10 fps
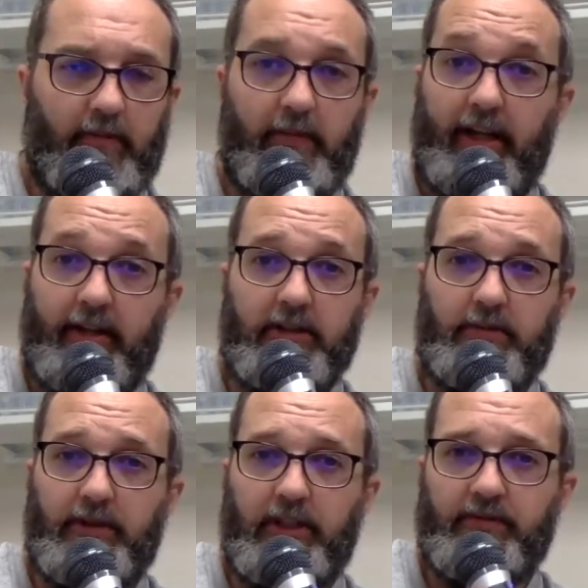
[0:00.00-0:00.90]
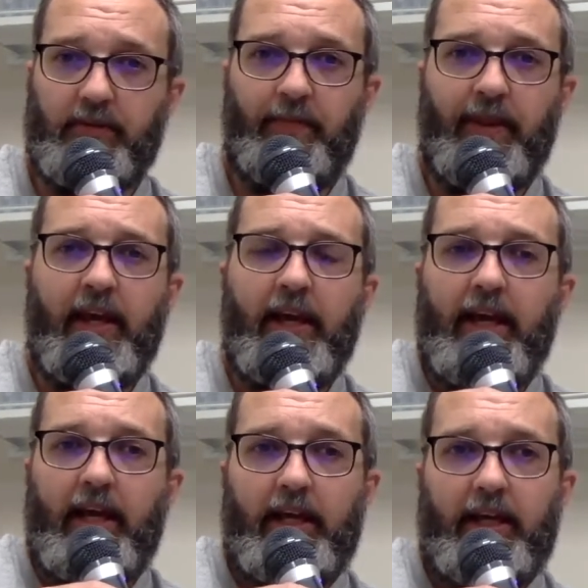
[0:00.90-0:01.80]
manual. It's pretty useful.
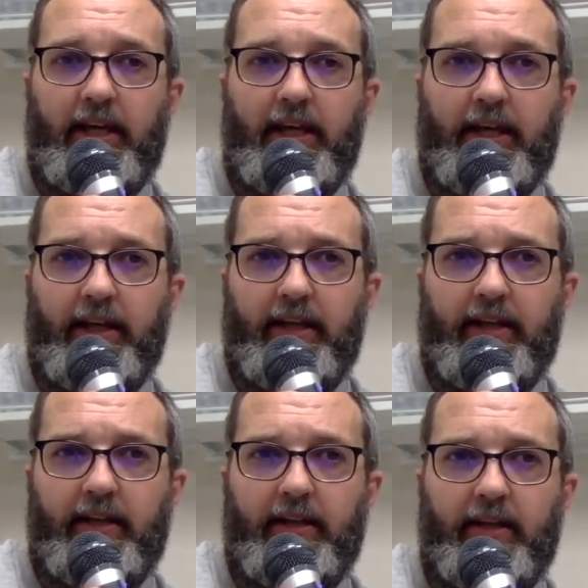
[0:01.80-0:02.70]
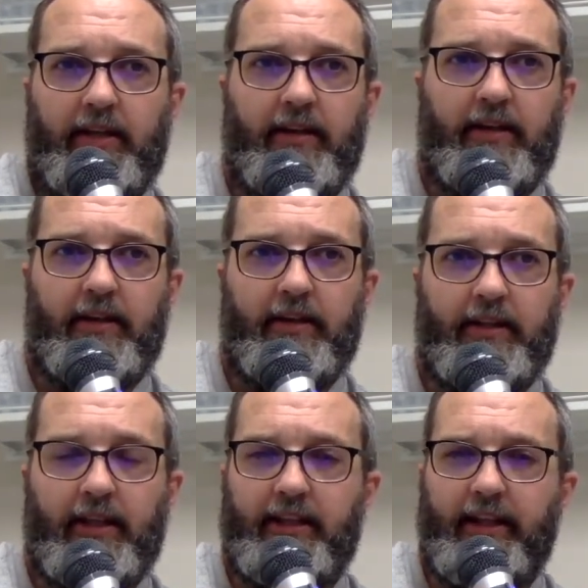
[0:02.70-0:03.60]
And
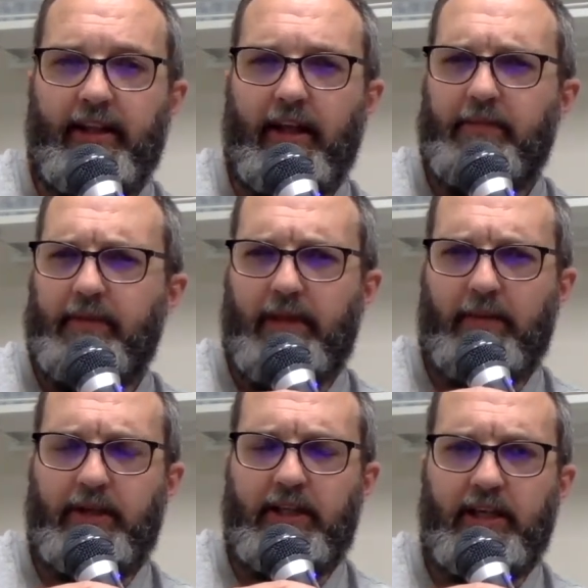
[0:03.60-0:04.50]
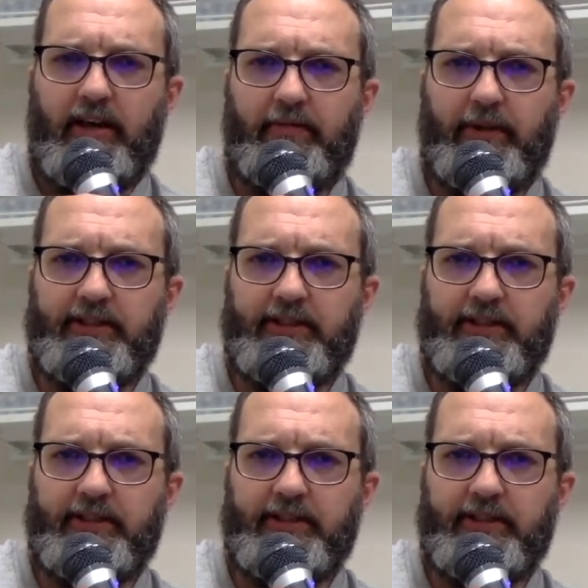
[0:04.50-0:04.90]
then that PDF with